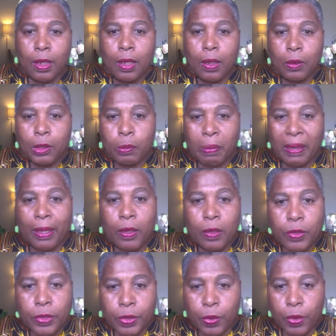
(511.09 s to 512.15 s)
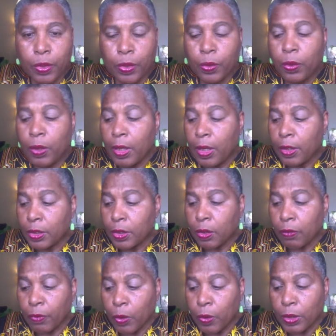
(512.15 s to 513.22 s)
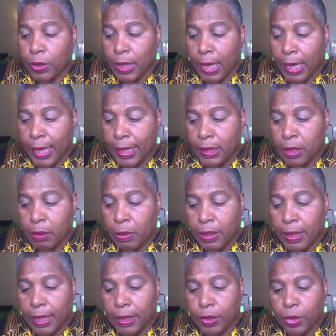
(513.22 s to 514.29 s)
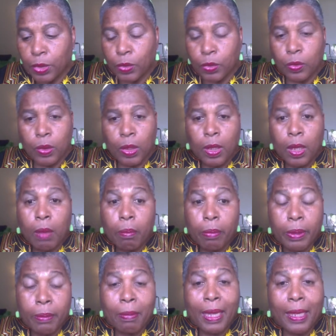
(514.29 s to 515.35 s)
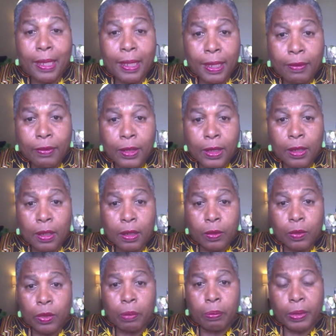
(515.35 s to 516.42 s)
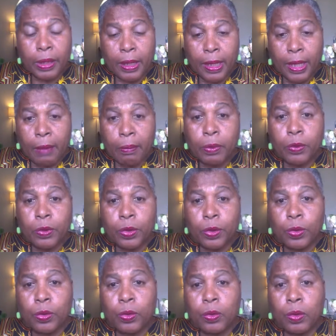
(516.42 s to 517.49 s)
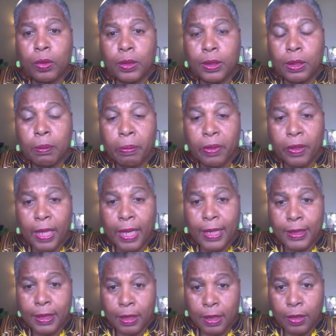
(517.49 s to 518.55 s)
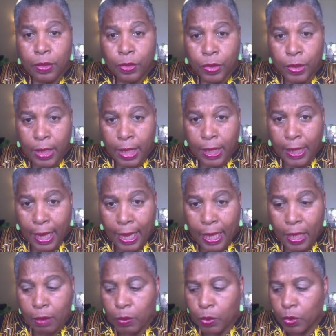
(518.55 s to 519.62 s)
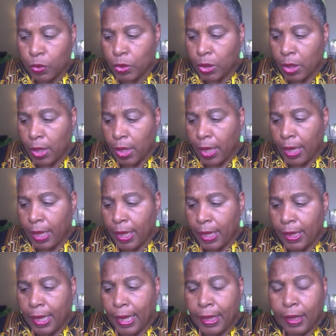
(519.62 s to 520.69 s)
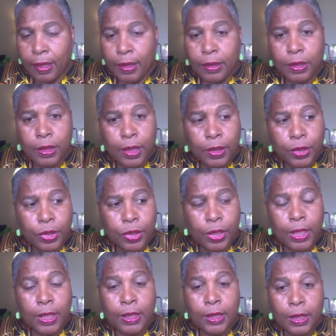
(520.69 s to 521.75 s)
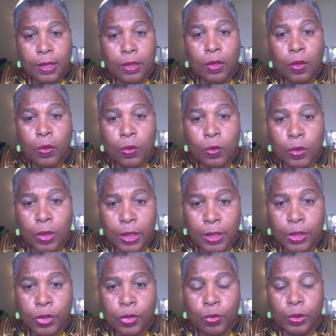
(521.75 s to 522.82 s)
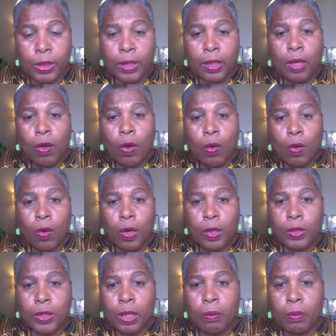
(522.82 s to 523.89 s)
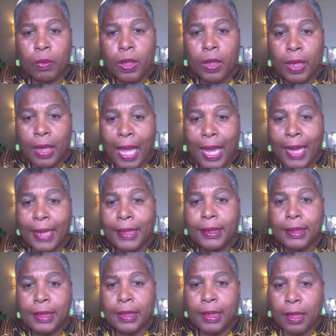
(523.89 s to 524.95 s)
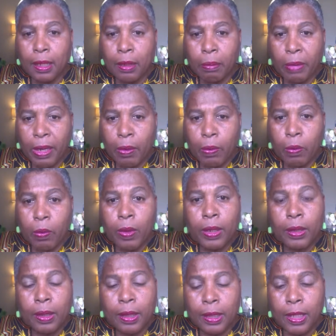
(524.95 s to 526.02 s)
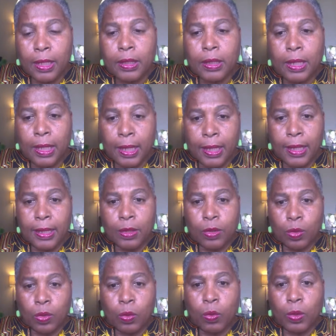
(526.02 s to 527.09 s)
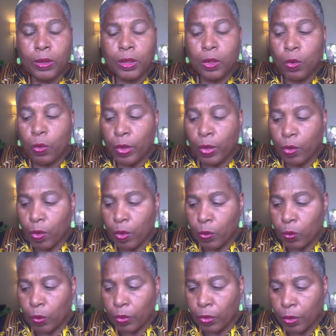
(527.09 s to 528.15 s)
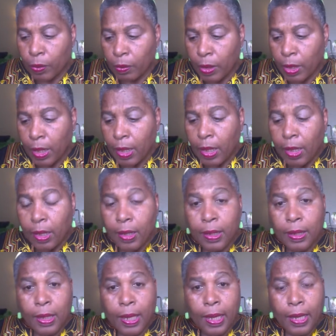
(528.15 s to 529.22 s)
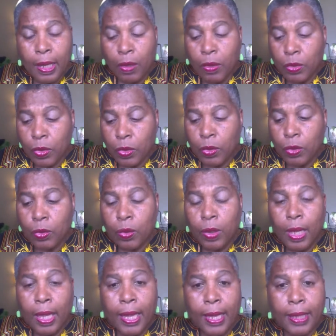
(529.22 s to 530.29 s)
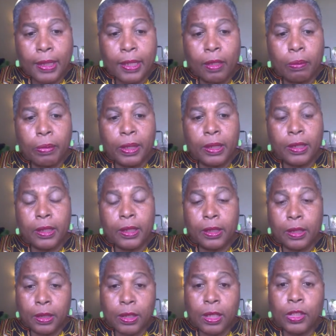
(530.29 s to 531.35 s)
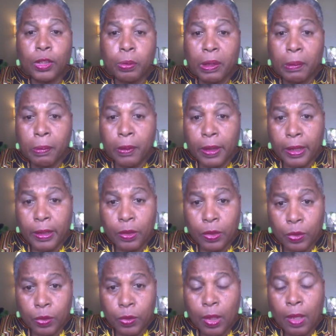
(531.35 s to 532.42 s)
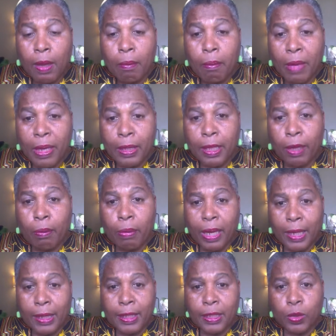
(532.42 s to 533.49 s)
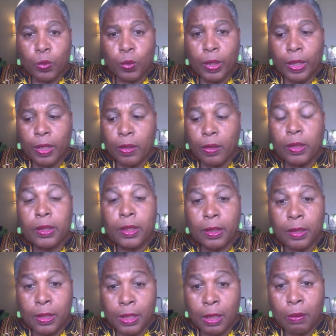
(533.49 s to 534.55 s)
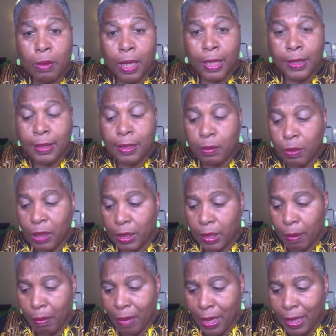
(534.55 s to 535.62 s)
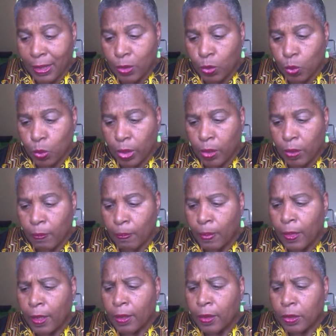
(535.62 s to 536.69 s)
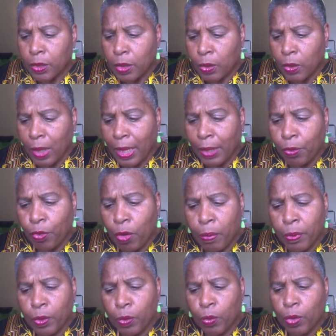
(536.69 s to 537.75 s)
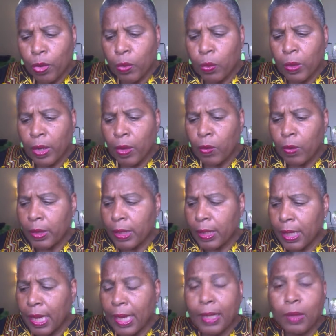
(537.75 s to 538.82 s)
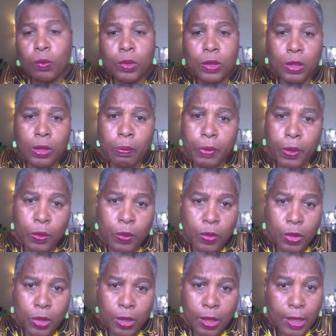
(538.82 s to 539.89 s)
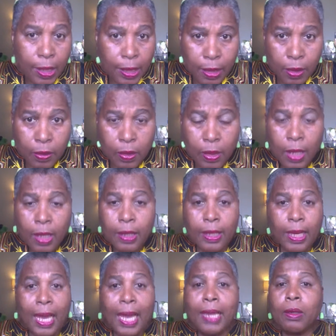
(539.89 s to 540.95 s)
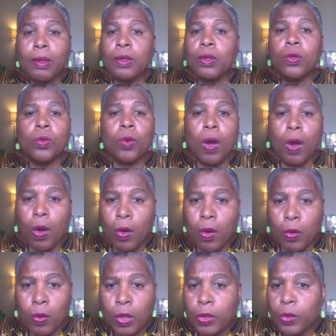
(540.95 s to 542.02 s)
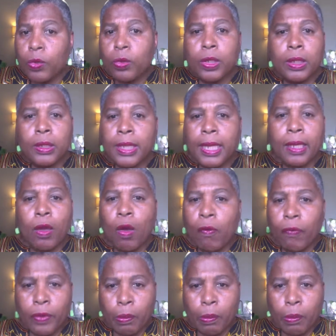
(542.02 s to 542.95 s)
spells on you. So, of course, I had some of that too. But my gifts included being able to sympathize and understand animals. And I could touch things and know the history or some idea about what this is or what's going on with them. I also had the ability to touch people and to make their bodies well, in some cases make their minds well. So I grew up in a world where only God was supposed to heal. God knew all. You didn't take over the